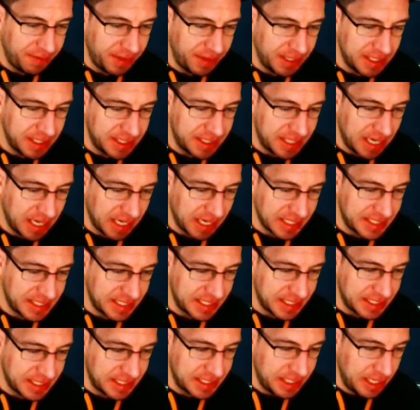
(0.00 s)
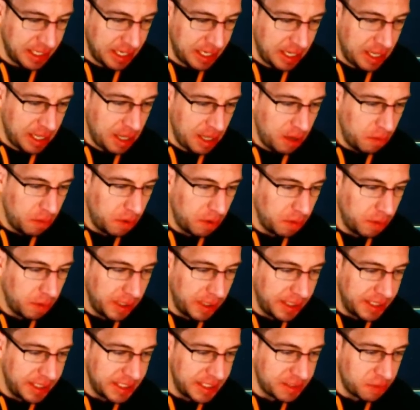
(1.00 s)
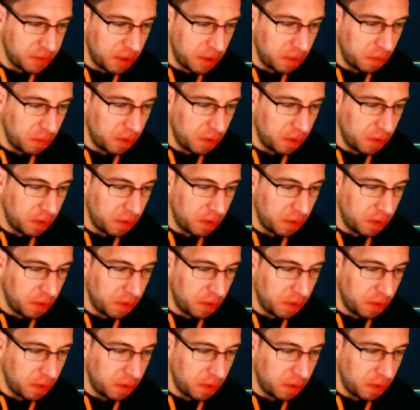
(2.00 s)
in this Nexus. We're winning this one.